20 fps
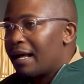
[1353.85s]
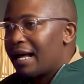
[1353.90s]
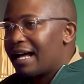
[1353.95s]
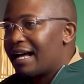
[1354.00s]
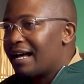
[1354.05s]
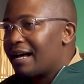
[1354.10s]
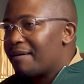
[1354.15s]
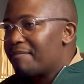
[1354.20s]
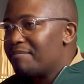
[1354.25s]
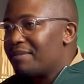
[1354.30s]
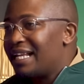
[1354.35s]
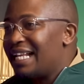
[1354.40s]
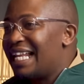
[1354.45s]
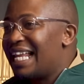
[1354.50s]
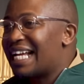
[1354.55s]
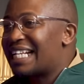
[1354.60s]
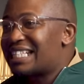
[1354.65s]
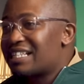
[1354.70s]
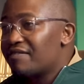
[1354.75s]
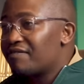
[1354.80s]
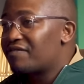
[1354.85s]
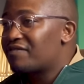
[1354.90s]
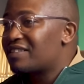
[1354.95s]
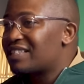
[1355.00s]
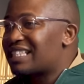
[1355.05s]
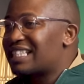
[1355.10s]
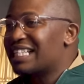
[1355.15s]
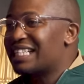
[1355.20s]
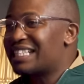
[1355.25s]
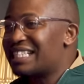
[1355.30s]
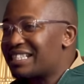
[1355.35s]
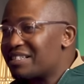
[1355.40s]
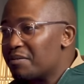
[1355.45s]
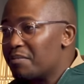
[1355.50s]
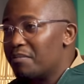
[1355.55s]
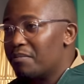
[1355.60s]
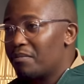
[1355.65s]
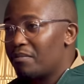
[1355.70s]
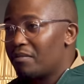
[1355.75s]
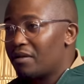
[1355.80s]
elective
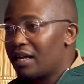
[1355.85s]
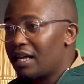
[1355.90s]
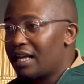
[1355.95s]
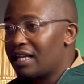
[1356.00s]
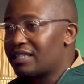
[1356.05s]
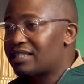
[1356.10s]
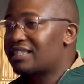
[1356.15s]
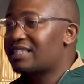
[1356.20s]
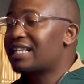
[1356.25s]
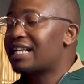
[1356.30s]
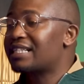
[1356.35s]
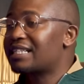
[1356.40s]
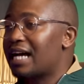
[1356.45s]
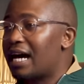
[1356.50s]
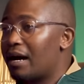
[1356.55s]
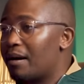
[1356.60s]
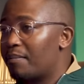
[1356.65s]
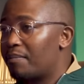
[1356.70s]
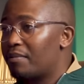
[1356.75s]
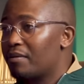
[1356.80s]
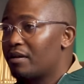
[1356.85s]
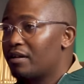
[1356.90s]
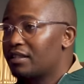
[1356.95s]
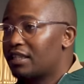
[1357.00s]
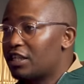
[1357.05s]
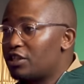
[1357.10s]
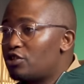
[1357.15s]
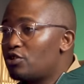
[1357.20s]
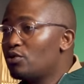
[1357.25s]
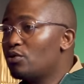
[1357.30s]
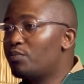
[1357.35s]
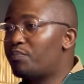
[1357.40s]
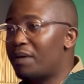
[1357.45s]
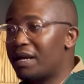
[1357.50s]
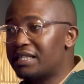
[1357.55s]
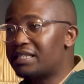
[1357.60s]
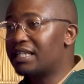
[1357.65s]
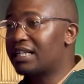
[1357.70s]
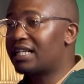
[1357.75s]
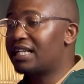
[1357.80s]
system is set up, that you
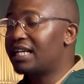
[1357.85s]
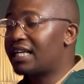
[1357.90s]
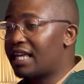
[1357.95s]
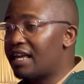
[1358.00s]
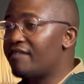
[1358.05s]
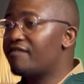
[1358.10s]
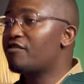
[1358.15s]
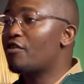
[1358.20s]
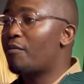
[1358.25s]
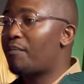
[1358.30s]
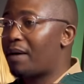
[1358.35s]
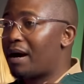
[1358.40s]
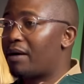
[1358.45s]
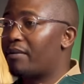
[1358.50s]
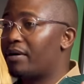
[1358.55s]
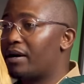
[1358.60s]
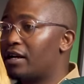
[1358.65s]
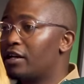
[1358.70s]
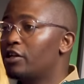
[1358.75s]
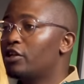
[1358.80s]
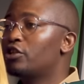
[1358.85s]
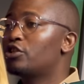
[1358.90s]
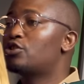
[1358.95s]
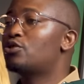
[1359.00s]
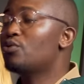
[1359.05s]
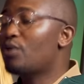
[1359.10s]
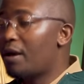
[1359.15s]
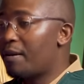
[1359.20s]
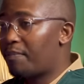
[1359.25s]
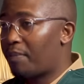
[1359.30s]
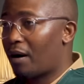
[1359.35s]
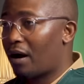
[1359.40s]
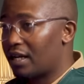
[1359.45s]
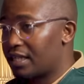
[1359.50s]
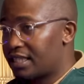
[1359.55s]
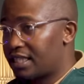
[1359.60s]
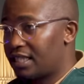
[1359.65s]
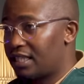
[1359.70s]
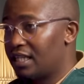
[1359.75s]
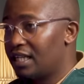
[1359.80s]
basically give your power to a
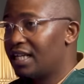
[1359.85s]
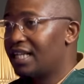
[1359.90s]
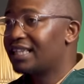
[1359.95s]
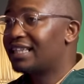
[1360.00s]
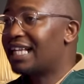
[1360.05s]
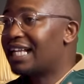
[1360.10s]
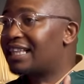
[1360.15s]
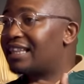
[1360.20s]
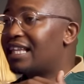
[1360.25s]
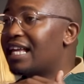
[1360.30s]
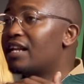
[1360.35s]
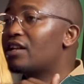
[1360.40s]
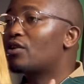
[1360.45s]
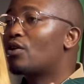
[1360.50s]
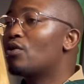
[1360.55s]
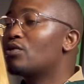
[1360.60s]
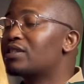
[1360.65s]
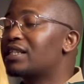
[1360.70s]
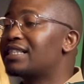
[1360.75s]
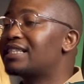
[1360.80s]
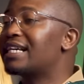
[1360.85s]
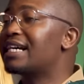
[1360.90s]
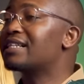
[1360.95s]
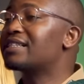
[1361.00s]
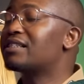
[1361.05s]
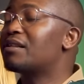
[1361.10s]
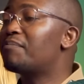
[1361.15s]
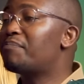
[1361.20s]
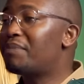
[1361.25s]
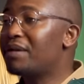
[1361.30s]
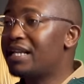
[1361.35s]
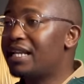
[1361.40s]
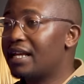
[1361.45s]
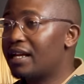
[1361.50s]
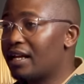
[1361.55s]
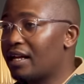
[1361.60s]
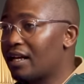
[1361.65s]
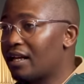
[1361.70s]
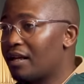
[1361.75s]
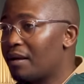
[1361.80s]
party that then goes and does the
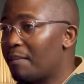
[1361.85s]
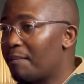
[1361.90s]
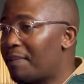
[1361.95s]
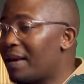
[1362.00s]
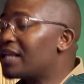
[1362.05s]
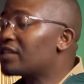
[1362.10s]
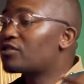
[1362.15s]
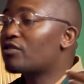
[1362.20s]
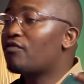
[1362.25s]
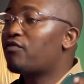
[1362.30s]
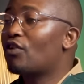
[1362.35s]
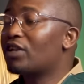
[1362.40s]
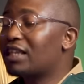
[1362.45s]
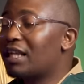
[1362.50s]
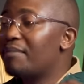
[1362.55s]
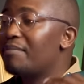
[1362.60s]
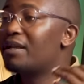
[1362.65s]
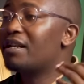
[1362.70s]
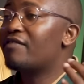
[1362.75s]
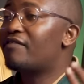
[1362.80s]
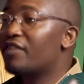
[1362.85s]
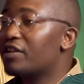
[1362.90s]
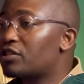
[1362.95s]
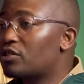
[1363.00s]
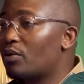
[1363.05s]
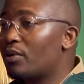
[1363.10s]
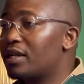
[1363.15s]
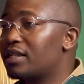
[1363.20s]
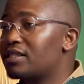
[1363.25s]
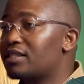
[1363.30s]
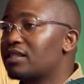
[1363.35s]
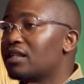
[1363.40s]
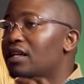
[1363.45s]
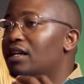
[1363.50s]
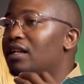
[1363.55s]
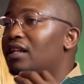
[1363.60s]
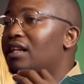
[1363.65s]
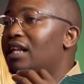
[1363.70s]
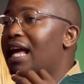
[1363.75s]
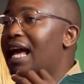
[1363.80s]
bidding based off what their manifesto is
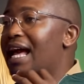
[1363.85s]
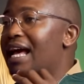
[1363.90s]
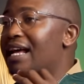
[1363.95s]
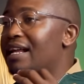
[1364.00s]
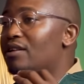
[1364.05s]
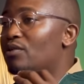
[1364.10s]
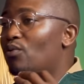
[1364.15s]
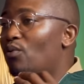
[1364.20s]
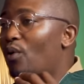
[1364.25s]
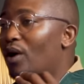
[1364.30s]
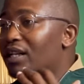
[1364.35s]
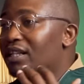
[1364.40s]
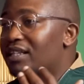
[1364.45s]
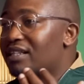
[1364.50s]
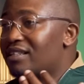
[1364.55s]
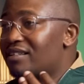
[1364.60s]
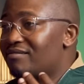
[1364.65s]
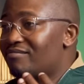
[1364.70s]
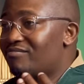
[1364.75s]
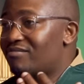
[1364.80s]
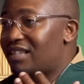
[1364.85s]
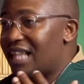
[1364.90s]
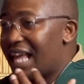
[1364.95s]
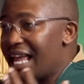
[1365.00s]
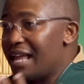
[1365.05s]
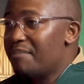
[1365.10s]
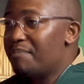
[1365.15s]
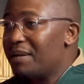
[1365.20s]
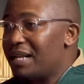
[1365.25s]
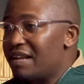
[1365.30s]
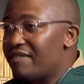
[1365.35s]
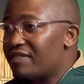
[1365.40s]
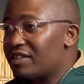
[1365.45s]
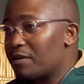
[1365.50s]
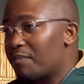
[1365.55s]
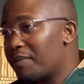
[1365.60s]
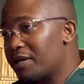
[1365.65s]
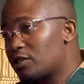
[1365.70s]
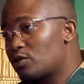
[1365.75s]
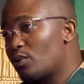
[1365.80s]
and what they believe is the
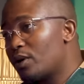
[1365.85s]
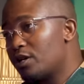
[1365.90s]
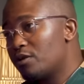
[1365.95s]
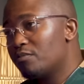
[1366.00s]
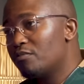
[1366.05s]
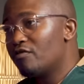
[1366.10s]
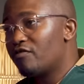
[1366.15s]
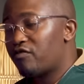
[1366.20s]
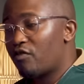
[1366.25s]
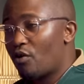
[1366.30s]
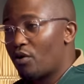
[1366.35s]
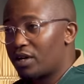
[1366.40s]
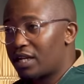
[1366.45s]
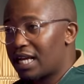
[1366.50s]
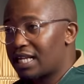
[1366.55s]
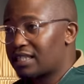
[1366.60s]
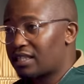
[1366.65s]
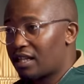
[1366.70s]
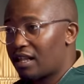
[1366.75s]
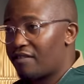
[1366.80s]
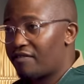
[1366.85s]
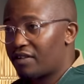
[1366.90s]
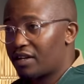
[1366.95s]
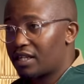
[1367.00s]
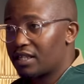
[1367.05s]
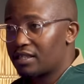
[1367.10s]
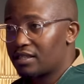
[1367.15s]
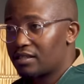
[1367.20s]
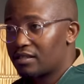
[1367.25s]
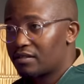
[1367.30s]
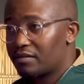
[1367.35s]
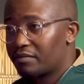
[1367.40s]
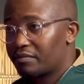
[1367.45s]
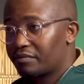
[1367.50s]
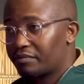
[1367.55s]
best way to move forward as South Africans.